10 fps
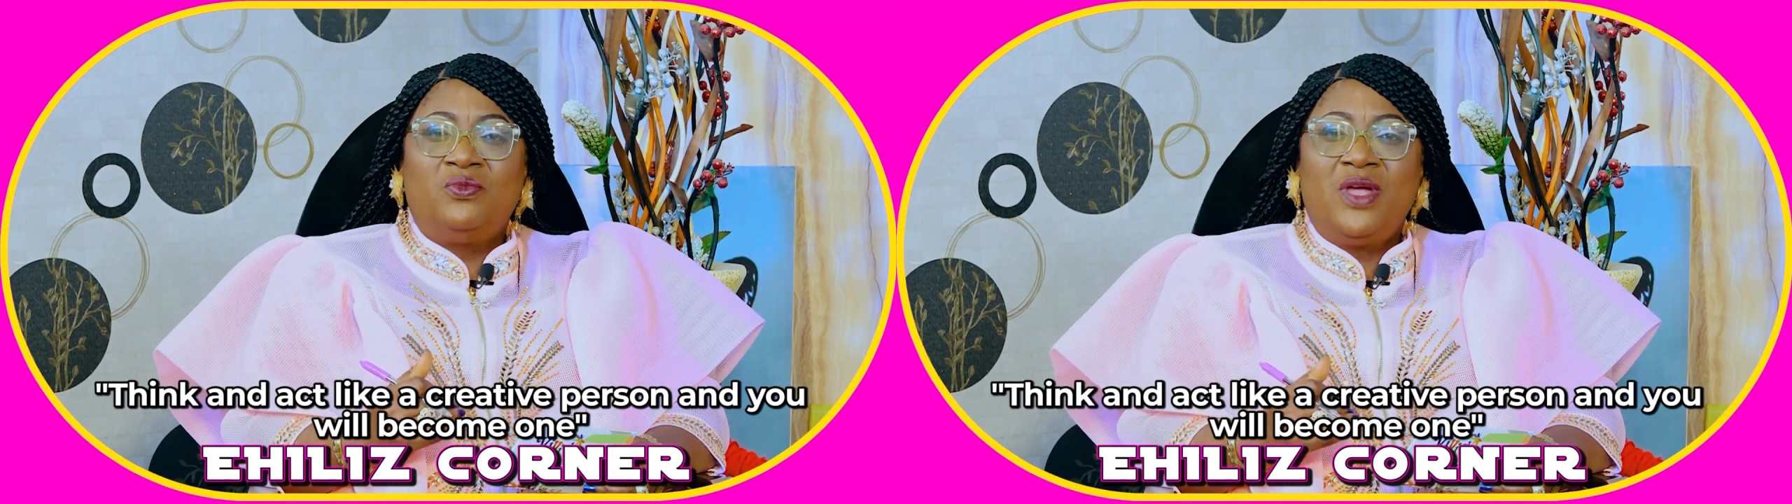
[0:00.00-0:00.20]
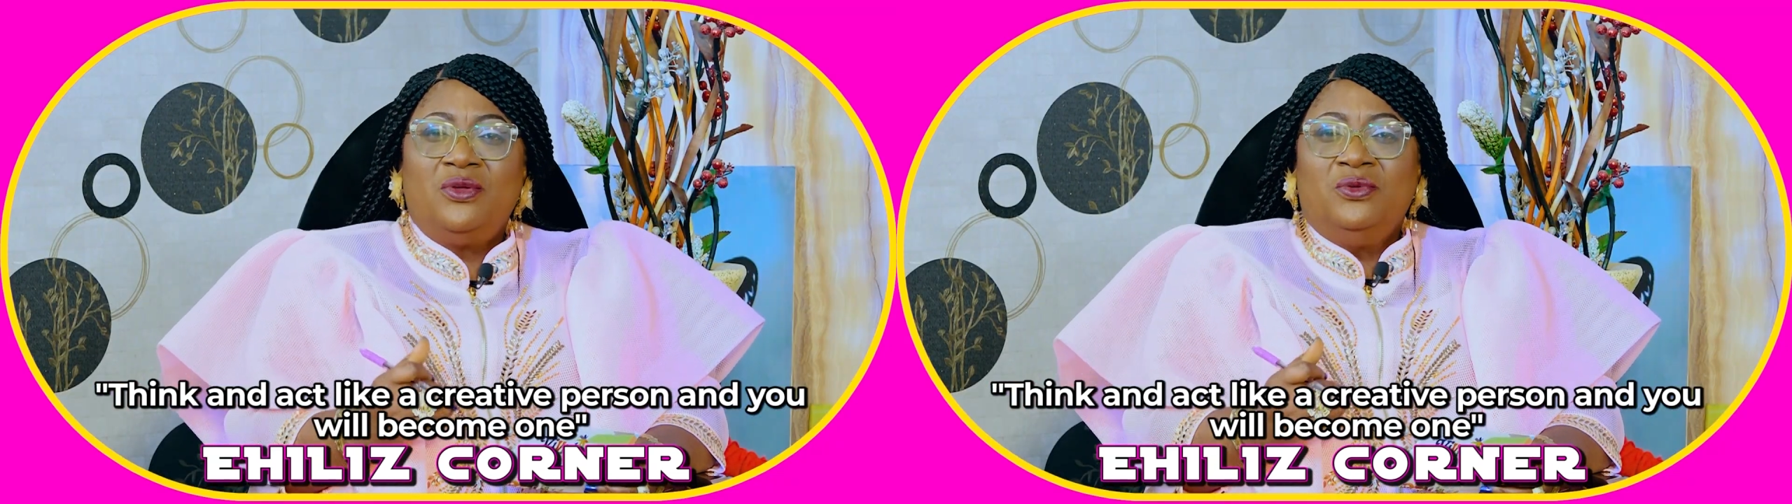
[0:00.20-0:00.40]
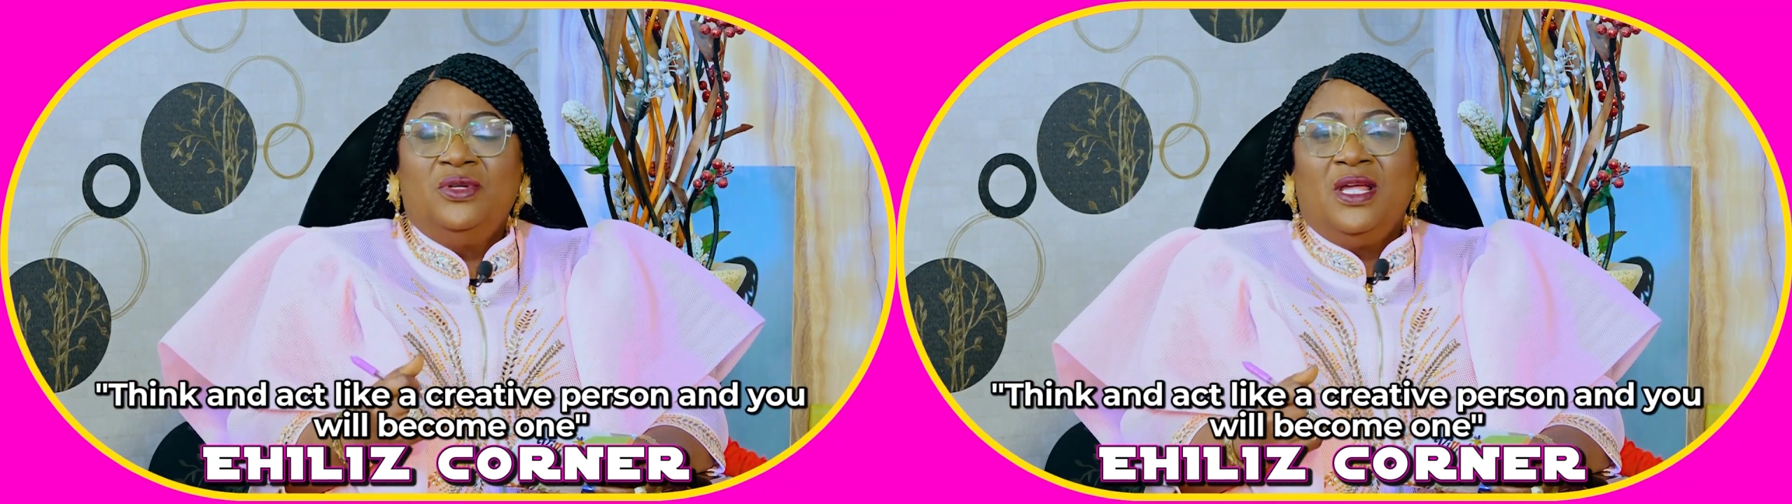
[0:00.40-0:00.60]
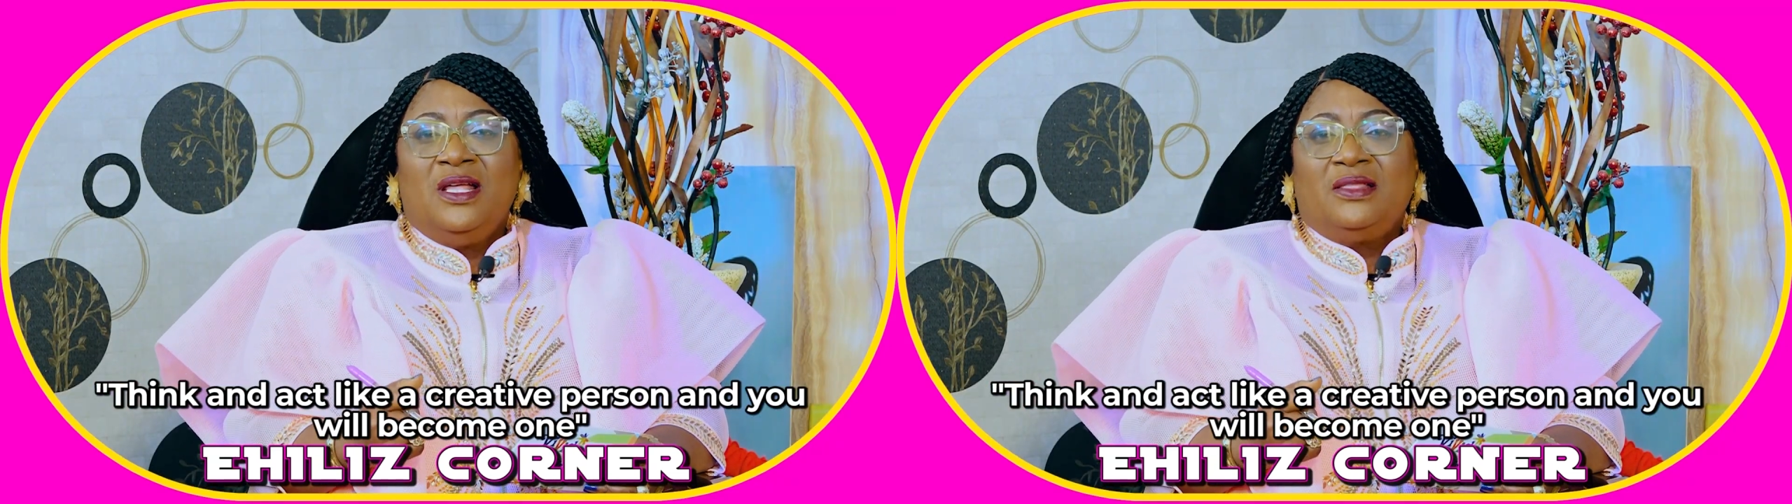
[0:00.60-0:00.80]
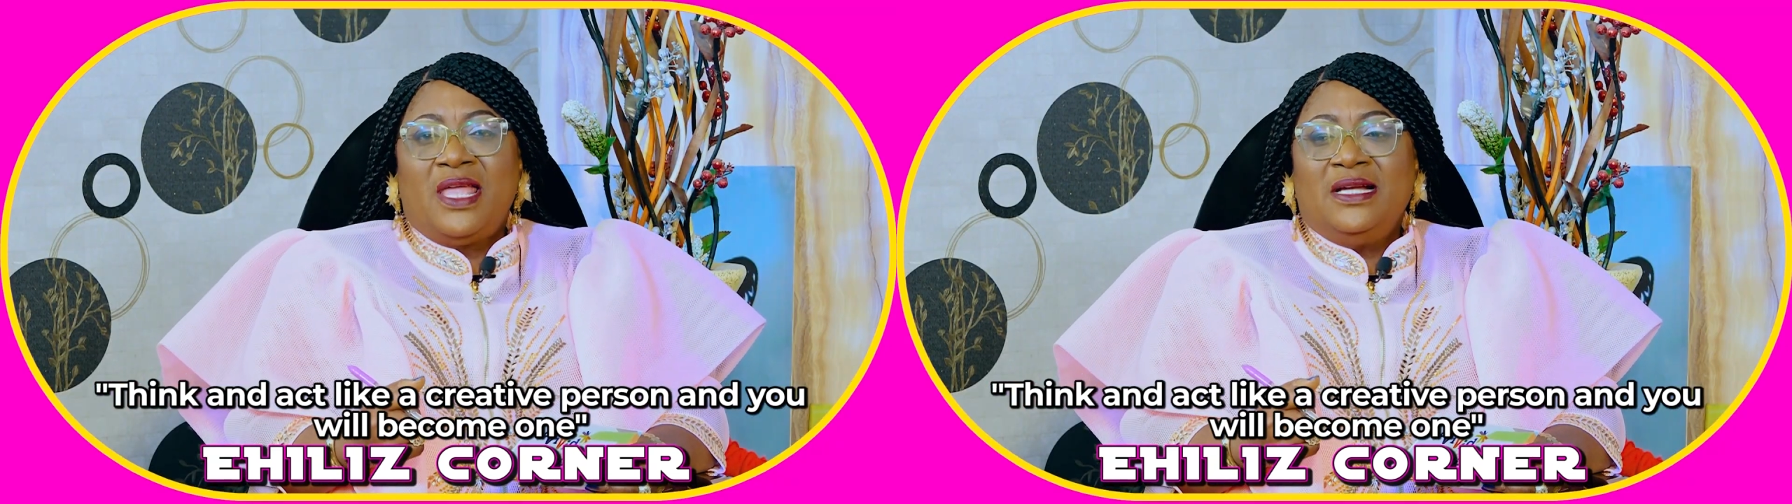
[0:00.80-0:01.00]
When you
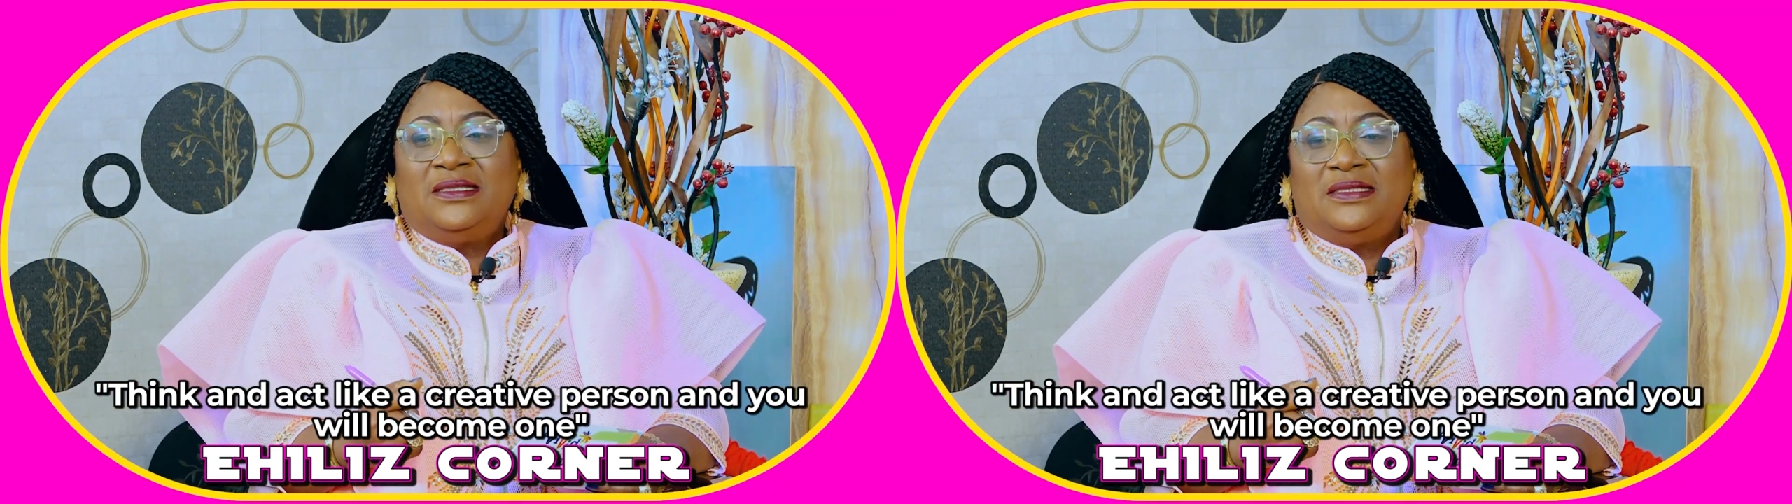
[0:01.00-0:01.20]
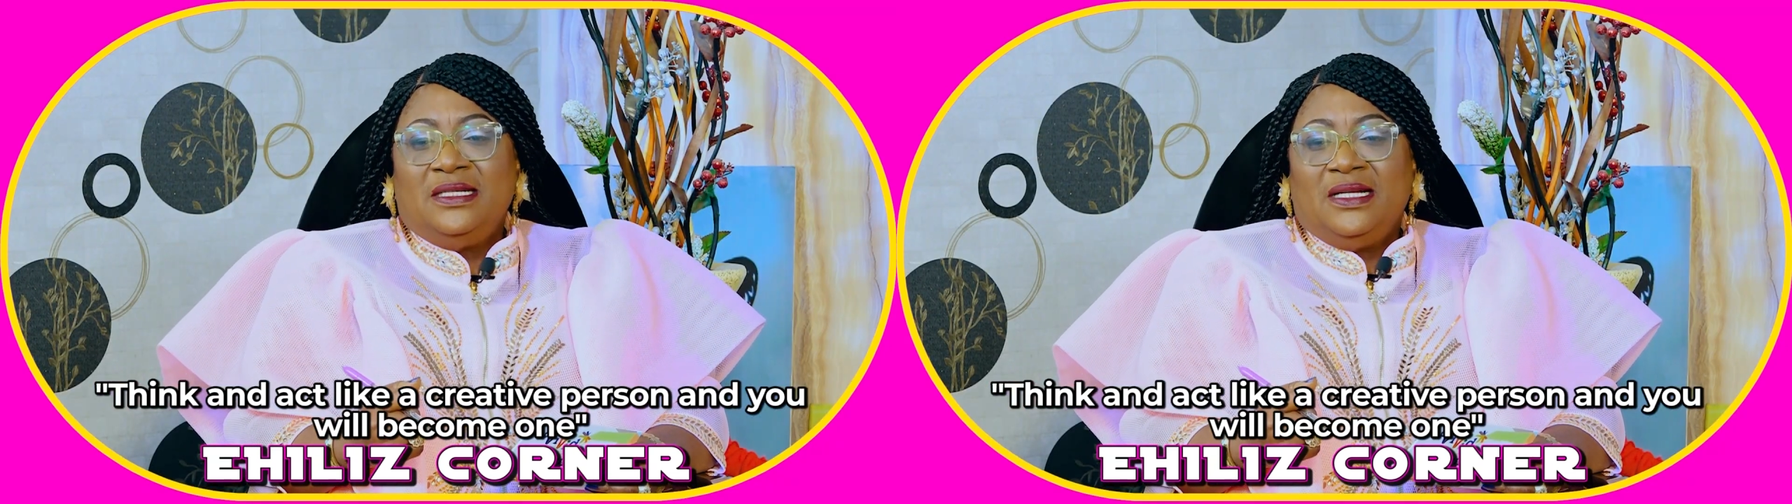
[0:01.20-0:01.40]
think